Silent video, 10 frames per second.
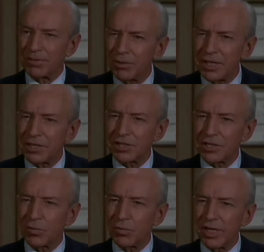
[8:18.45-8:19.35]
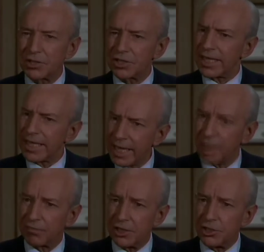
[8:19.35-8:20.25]
to grease the wheels, to get a
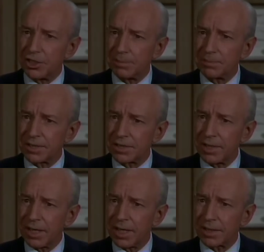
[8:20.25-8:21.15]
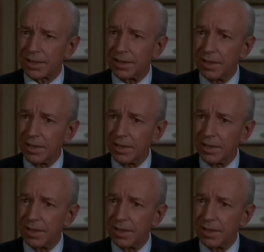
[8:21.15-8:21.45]
friendship started.